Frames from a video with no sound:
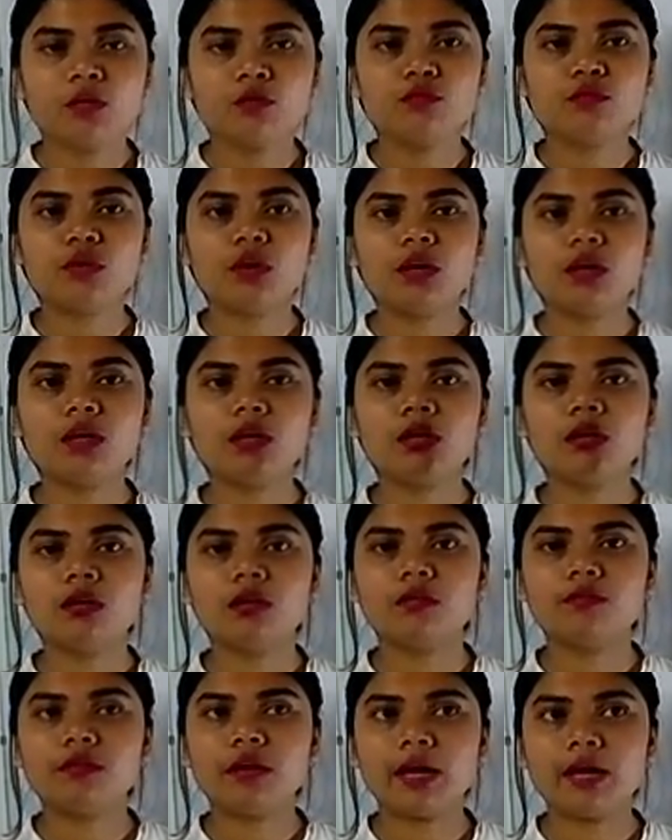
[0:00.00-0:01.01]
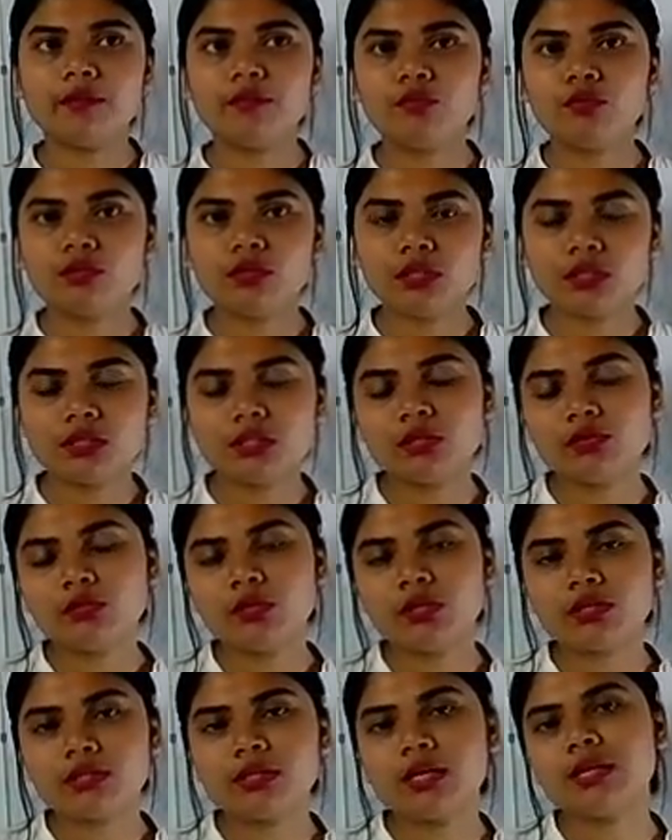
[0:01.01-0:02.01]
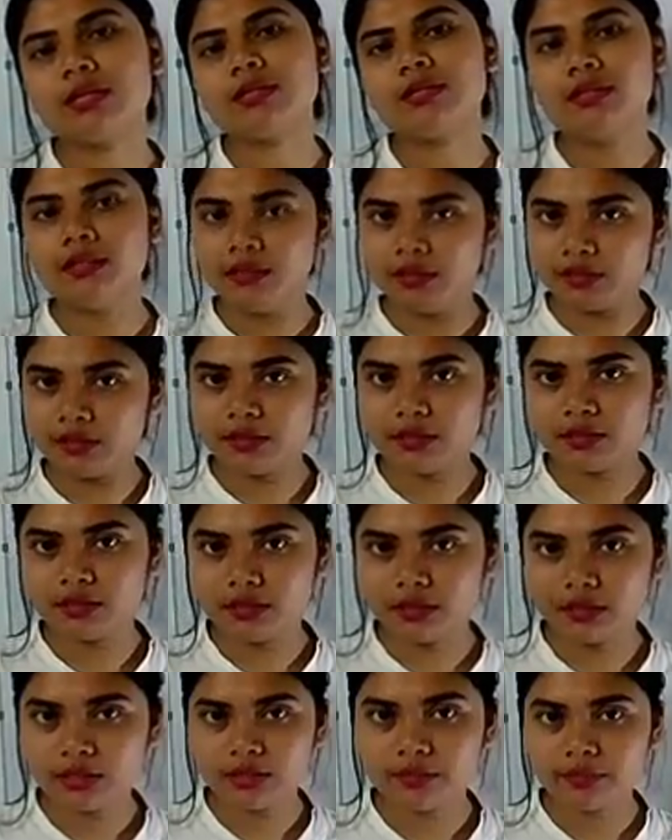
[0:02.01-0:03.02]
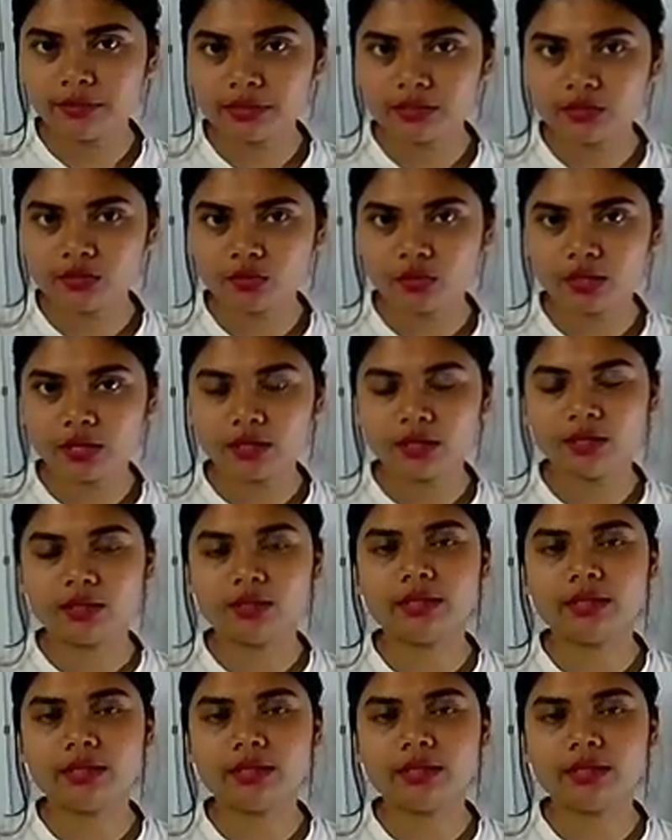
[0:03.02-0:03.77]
for 5 to 6 units are theory based, okay?